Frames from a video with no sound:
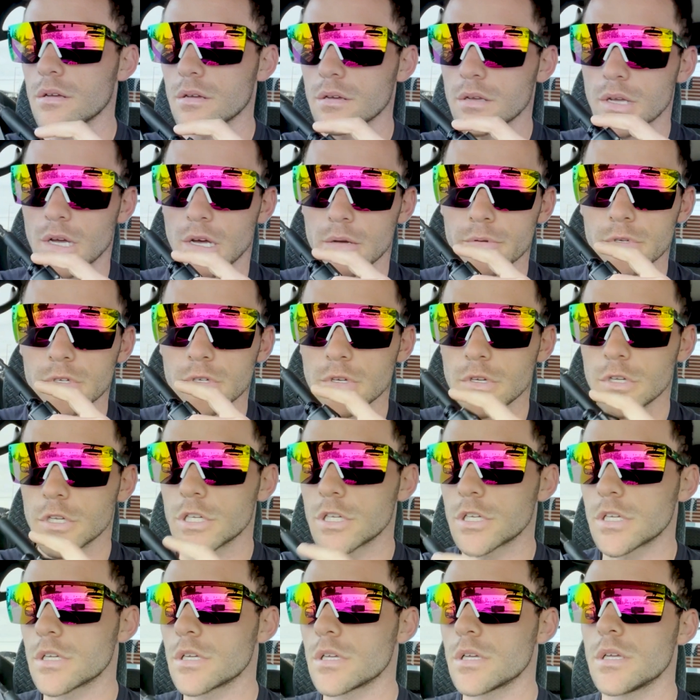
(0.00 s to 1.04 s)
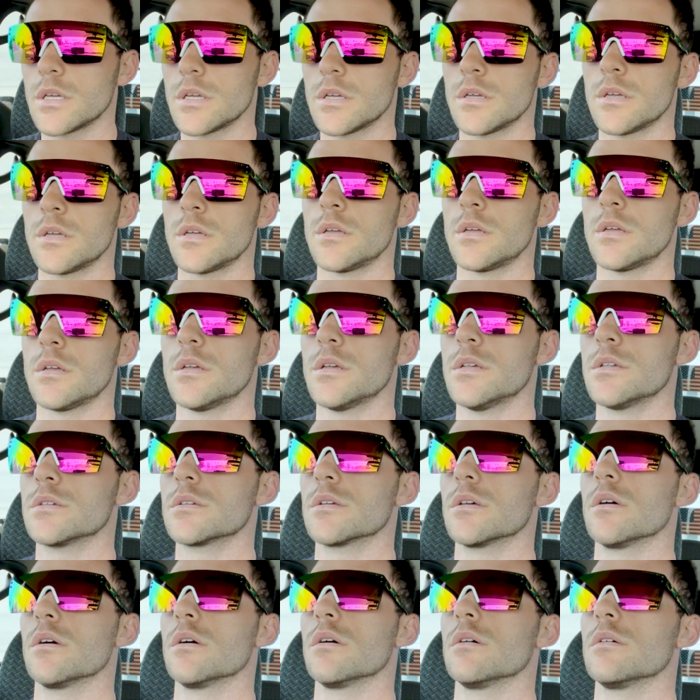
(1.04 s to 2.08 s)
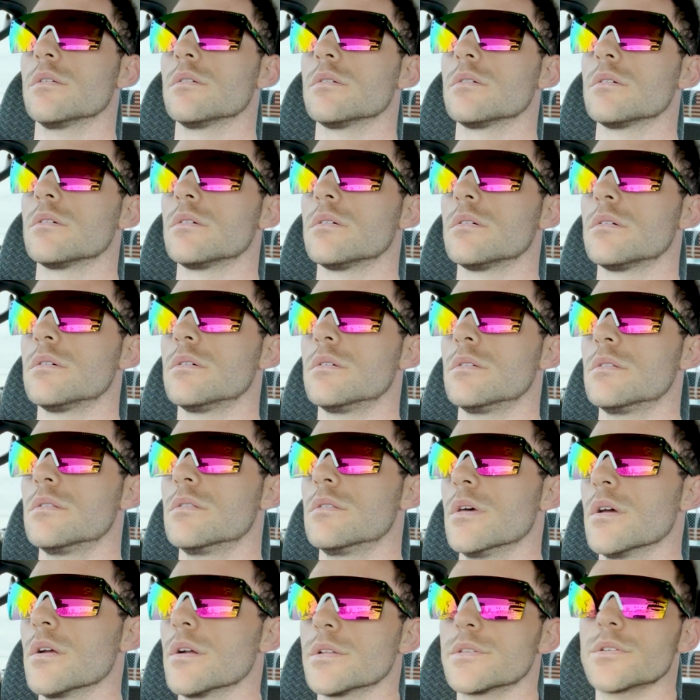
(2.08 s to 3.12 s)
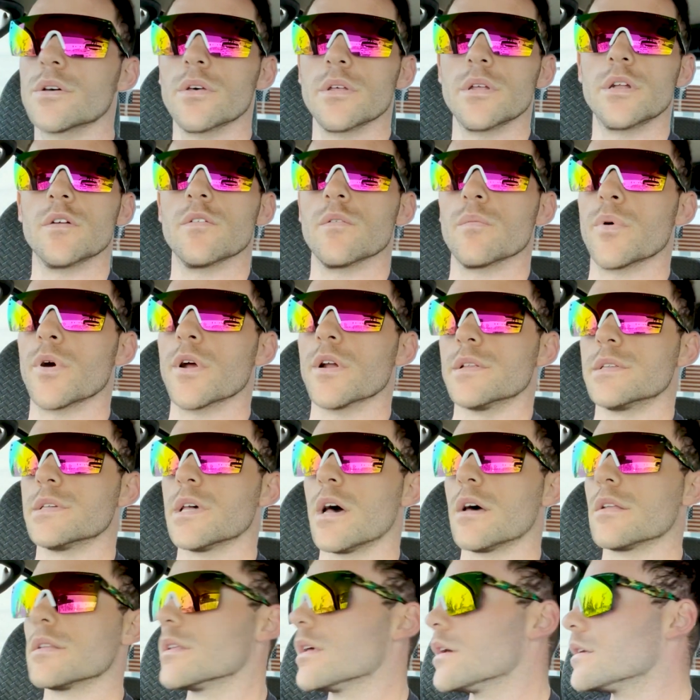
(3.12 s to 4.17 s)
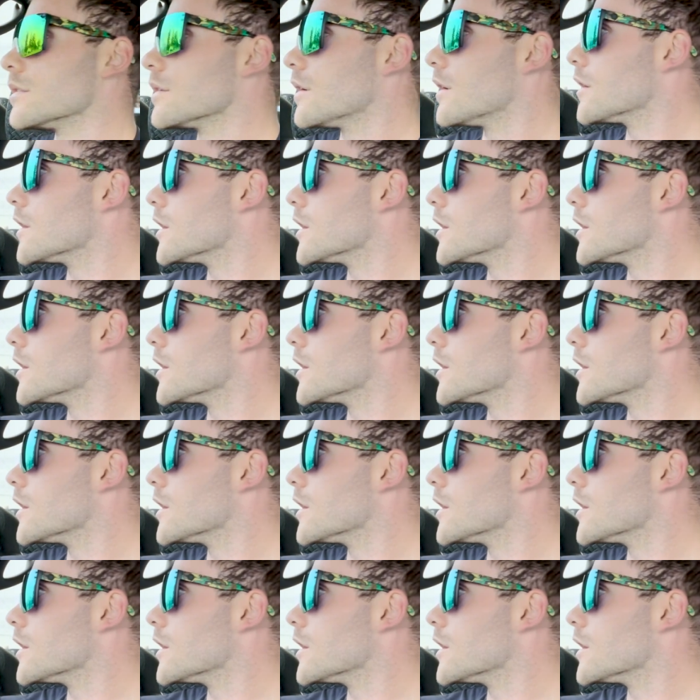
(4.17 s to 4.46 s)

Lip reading: Copy. So they're in a totally different part of town than I thought